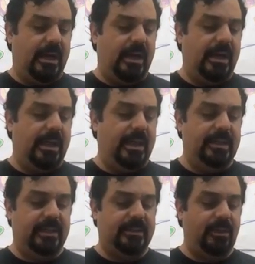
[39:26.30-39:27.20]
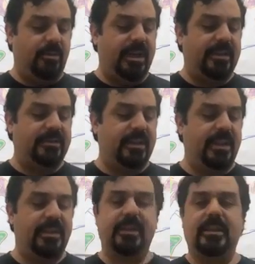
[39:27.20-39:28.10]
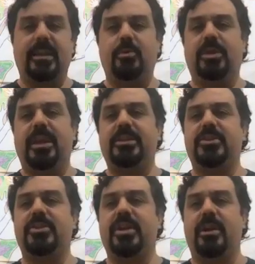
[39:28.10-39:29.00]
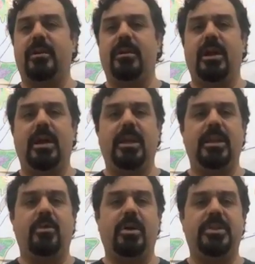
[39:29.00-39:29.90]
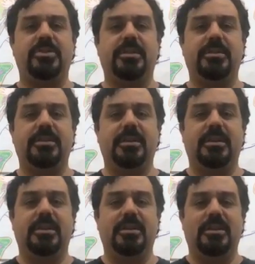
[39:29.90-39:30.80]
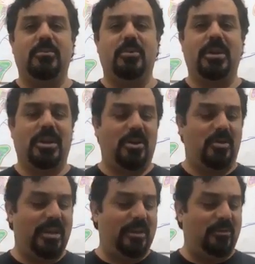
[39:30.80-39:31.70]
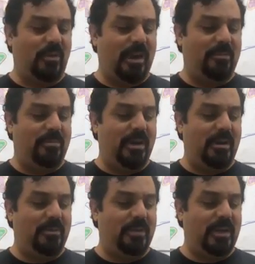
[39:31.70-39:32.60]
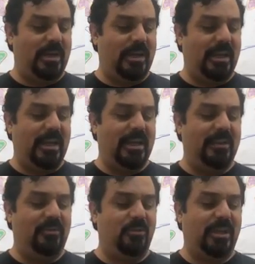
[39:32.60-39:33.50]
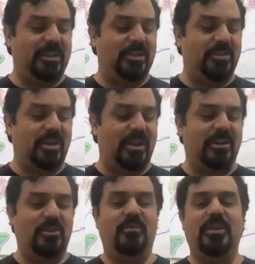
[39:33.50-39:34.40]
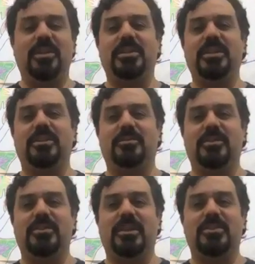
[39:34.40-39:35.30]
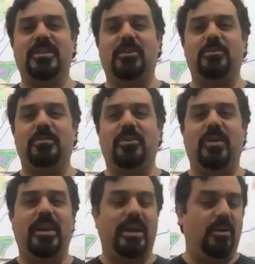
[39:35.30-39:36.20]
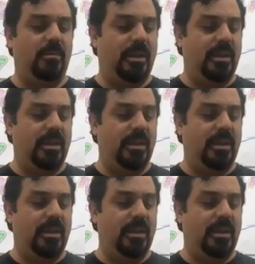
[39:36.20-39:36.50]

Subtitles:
unless anyone has anything that they would like to share, any questions, we're going to go ahead and wrap up. Again, if you would like to share how you feel at the end of the session, that would be great help.